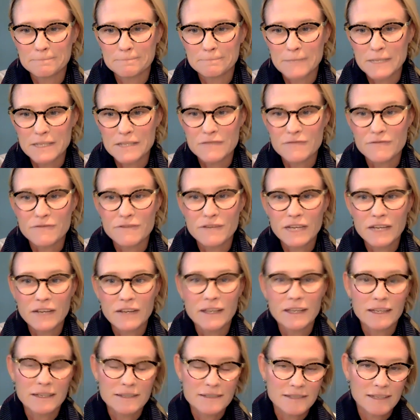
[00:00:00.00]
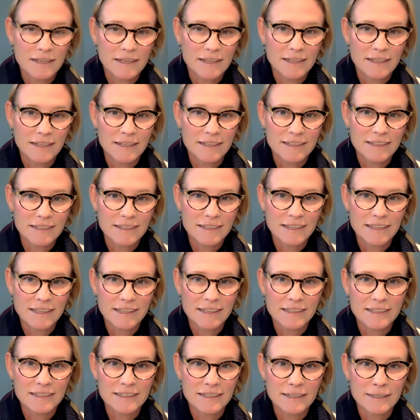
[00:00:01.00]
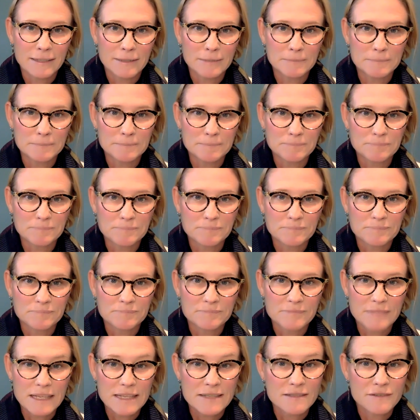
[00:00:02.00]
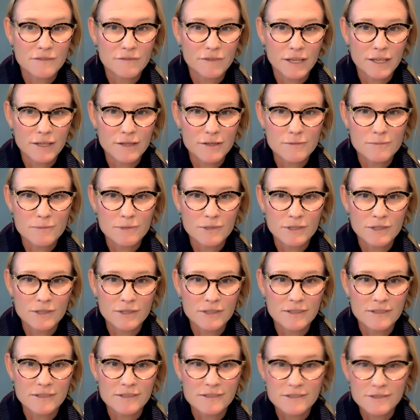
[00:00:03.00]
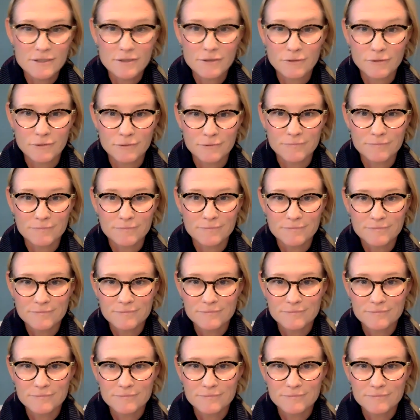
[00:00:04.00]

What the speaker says: it's very exciting, and it's available soon.